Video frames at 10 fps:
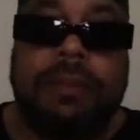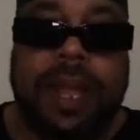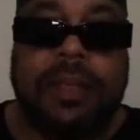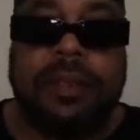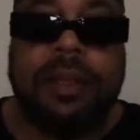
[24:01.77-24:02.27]

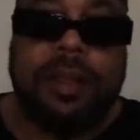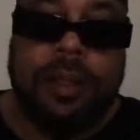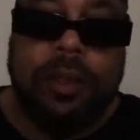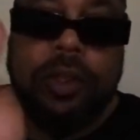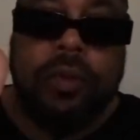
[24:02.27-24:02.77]
blessed.
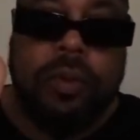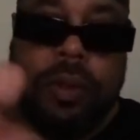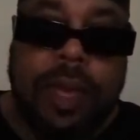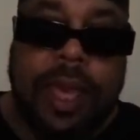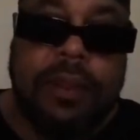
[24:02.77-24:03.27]
You
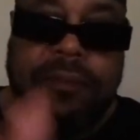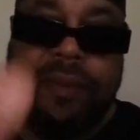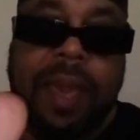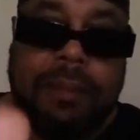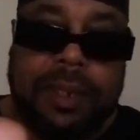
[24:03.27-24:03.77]
and your
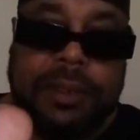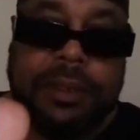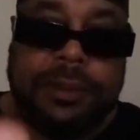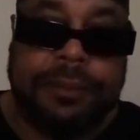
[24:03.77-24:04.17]
families.